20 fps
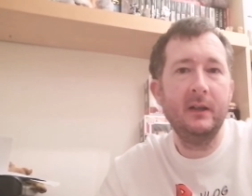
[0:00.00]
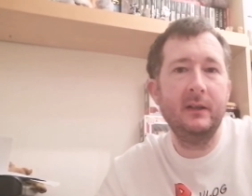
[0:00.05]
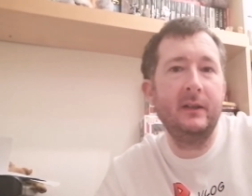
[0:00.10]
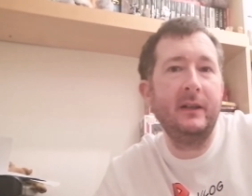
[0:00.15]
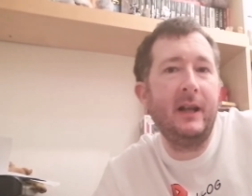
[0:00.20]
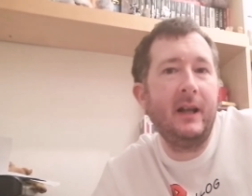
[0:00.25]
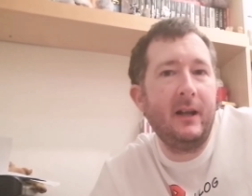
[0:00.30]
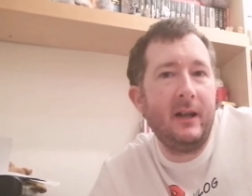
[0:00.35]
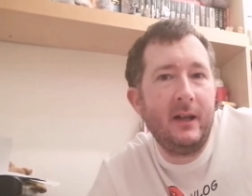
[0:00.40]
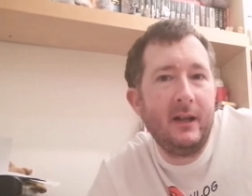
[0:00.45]

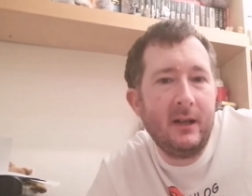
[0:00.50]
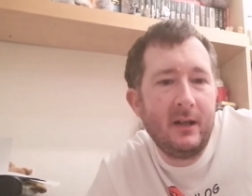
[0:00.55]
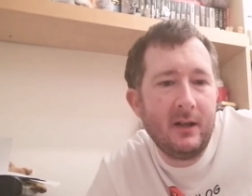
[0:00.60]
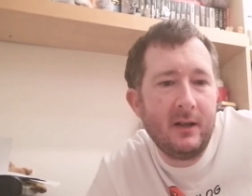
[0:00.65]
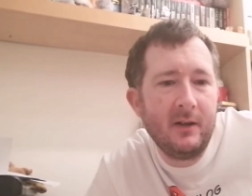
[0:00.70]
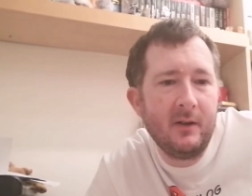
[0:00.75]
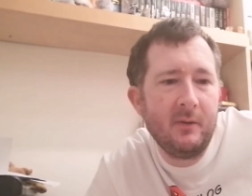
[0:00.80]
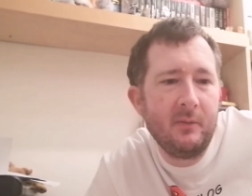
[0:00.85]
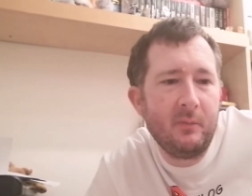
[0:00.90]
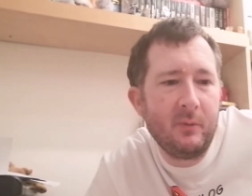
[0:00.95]
So yeah,
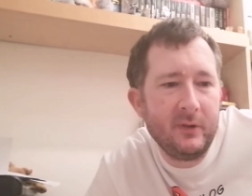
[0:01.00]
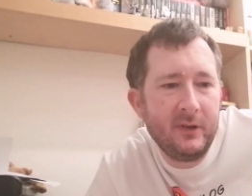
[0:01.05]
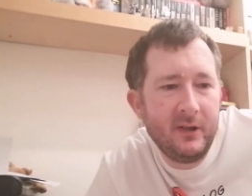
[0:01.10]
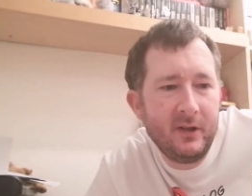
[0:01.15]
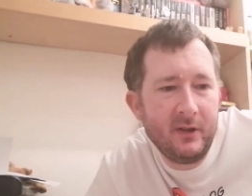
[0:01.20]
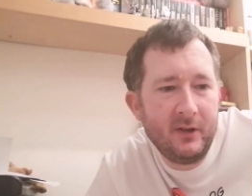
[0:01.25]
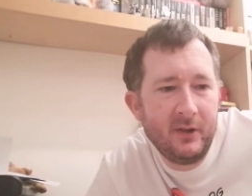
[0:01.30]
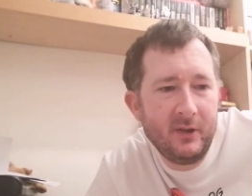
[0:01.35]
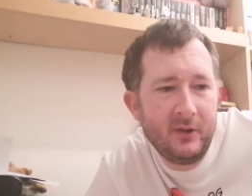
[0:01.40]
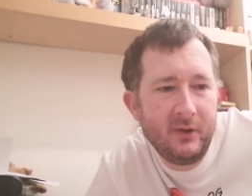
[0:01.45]
uh, what
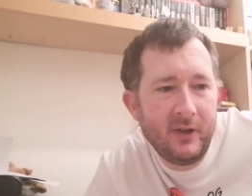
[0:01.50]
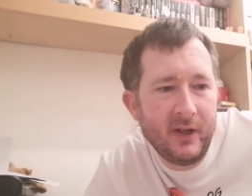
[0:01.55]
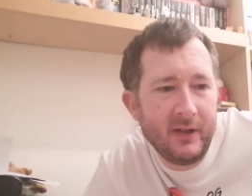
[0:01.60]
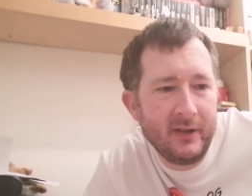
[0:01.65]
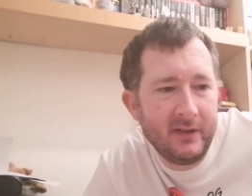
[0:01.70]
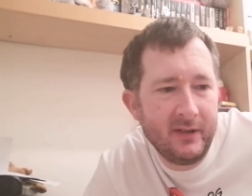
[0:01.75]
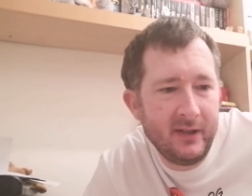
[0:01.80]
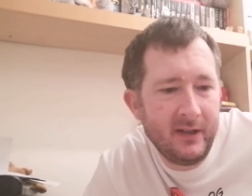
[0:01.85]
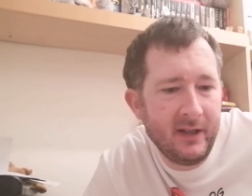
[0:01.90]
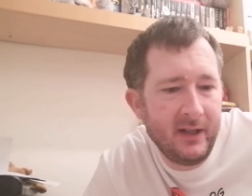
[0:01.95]
did I do
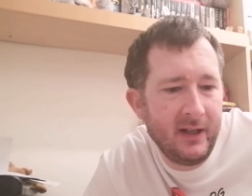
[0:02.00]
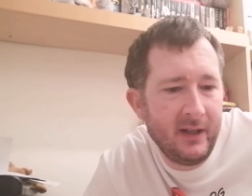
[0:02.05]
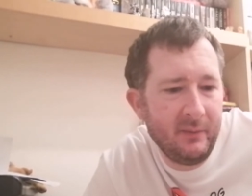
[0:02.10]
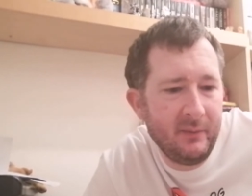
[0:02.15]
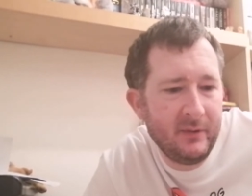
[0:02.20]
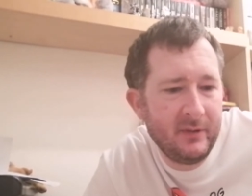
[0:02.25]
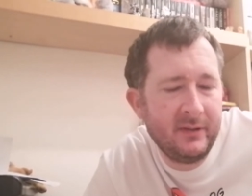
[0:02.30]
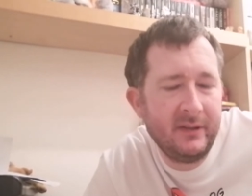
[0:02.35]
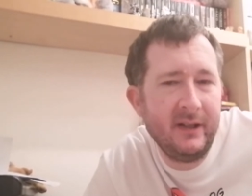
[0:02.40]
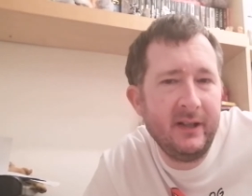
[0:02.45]
yesterday? It
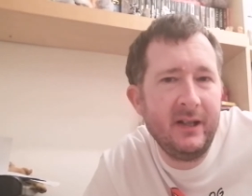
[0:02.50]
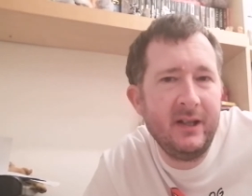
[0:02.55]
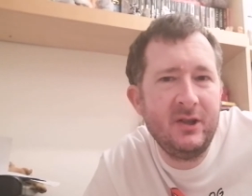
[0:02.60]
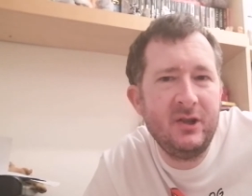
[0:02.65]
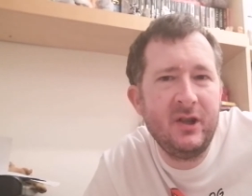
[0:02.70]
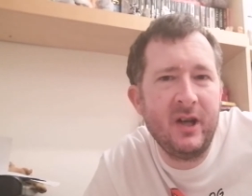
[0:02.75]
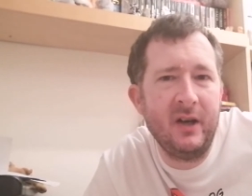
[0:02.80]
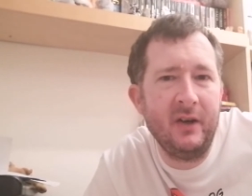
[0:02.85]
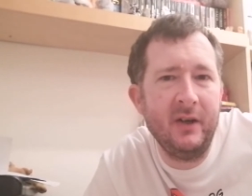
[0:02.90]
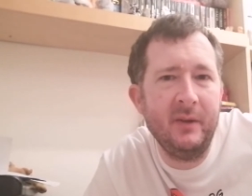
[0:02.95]
was the
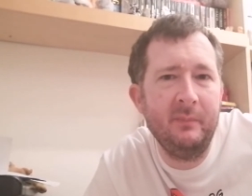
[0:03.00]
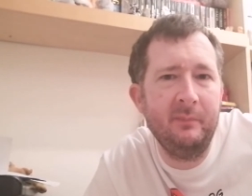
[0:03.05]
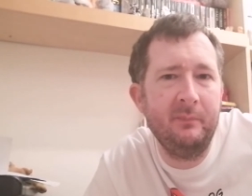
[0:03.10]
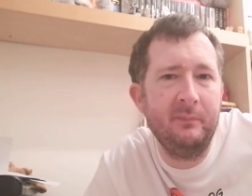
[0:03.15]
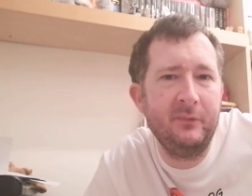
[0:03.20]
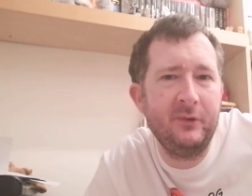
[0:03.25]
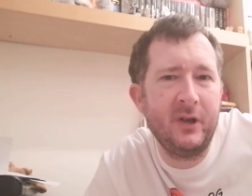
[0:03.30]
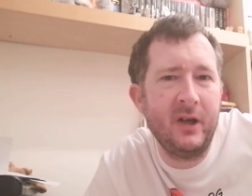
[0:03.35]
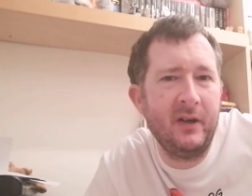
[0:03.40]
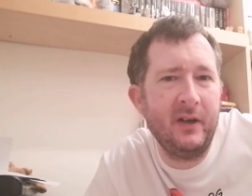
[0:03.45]
cherry
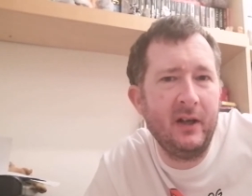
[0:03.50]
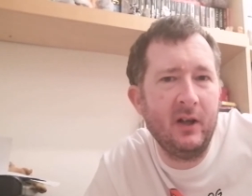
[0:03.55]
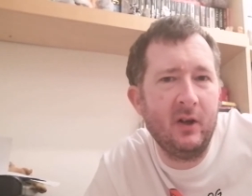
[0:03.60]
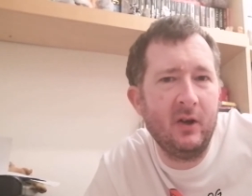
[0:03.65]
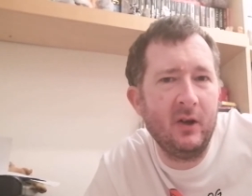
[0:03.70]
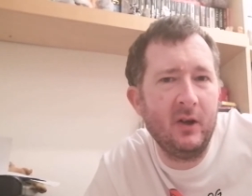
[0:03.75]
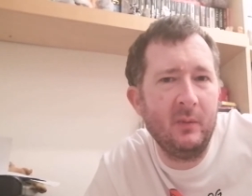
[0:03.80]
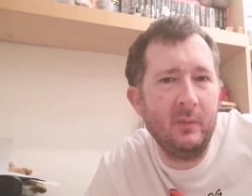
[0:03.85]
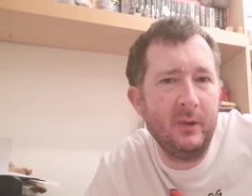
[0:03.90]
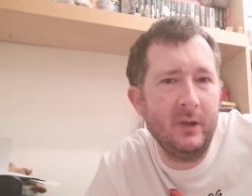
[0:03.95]
cherry
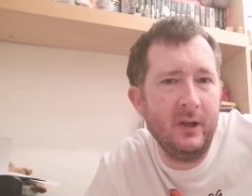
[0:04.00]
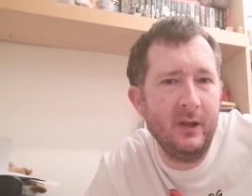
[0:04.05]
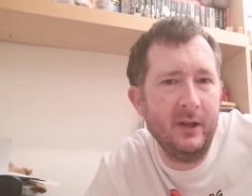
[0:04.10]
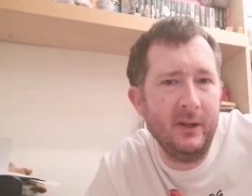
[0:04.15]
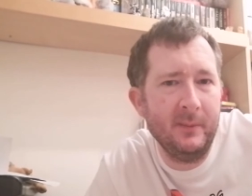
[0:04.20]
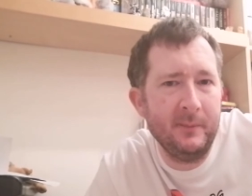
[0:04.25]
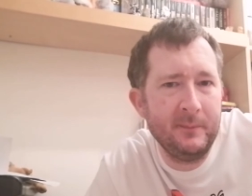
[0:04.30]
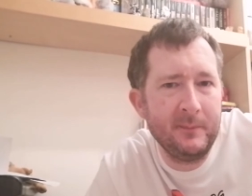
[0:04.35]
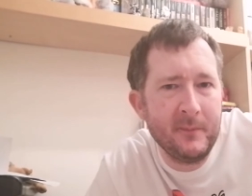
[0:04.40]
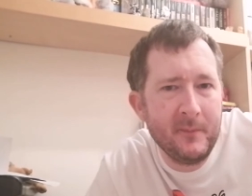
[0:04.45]
lager, weren't
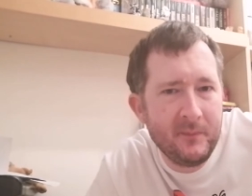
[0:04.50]
it?